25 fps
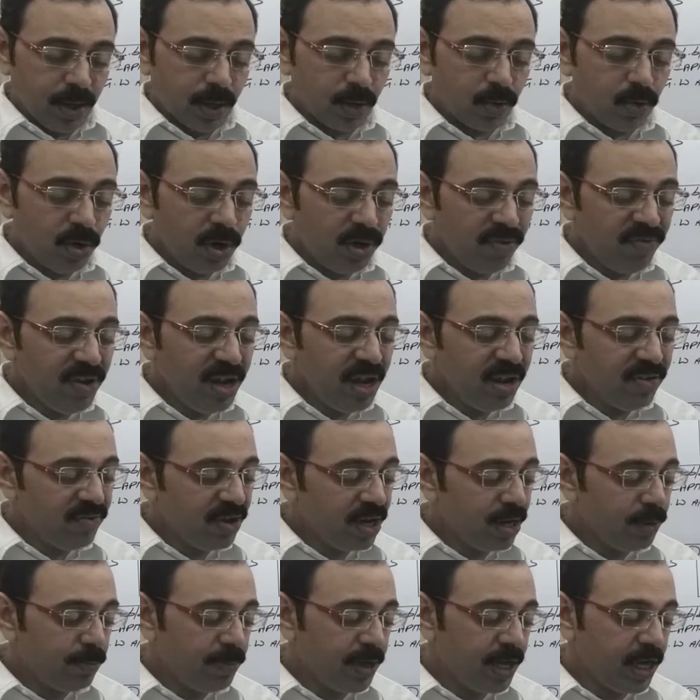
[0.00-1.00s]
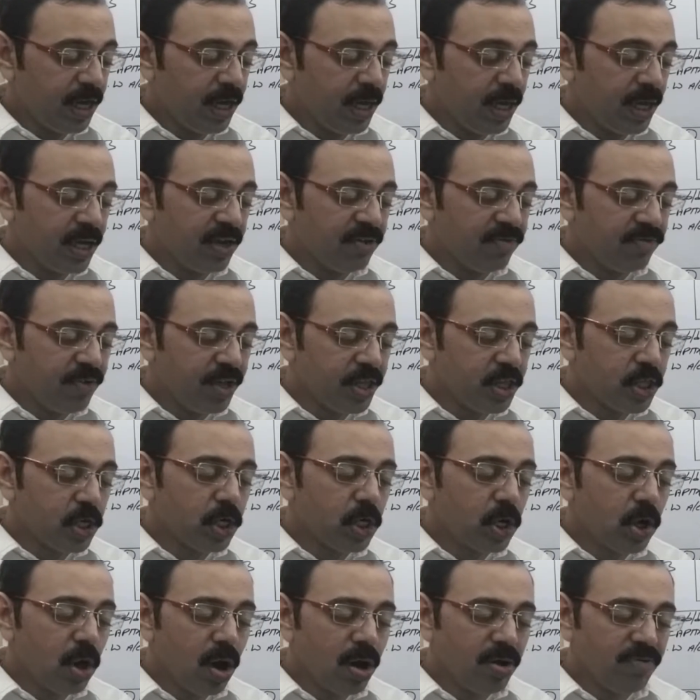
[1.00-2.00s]
Goodwill will be
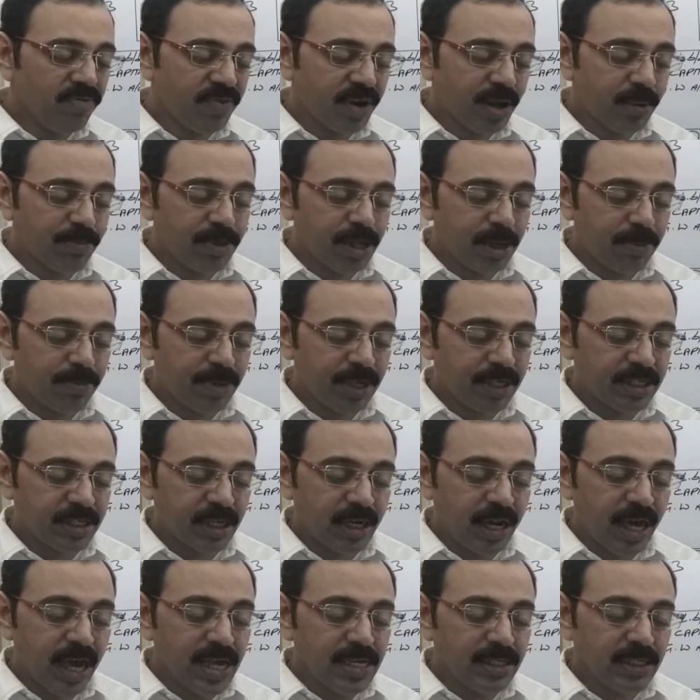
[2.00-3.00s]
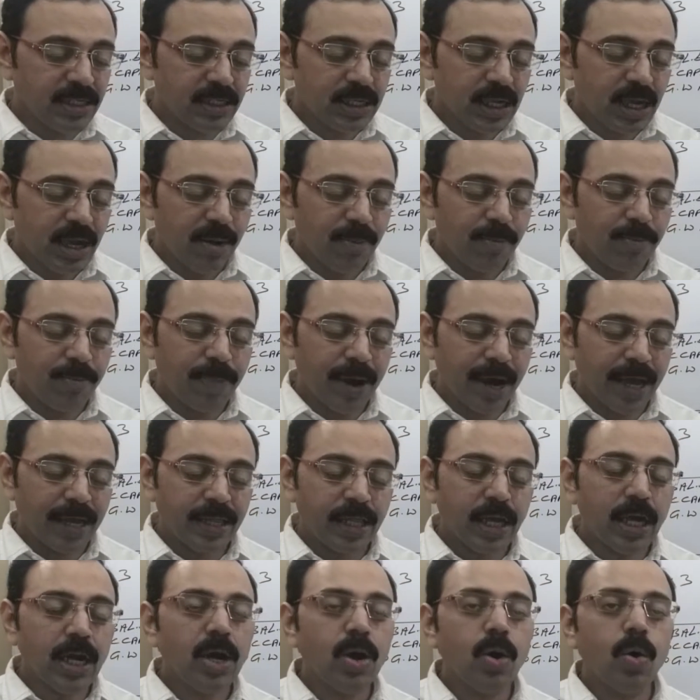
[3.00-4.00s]
withdrawn from the business by
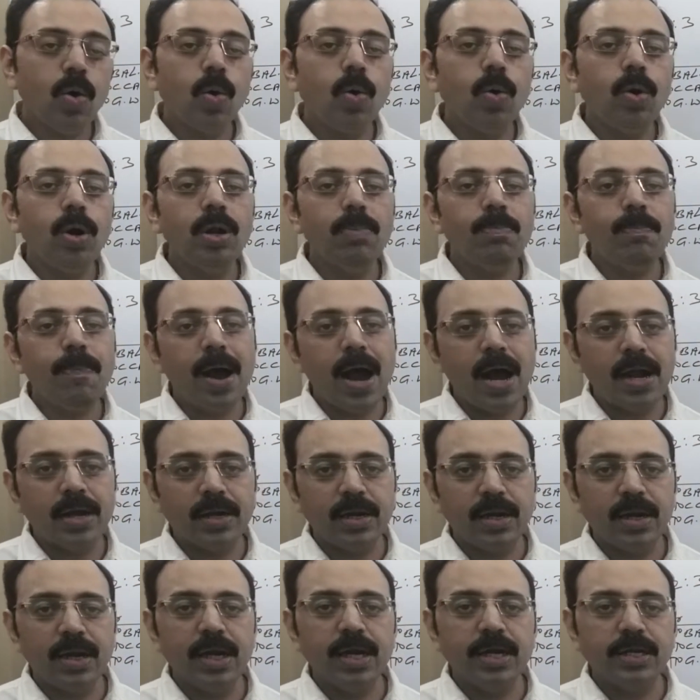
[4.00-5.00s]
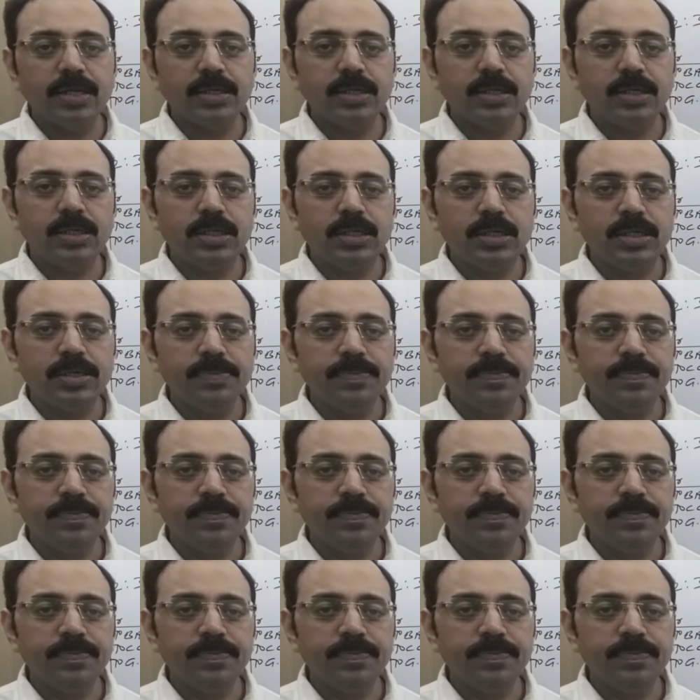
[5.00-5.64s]
the old partners.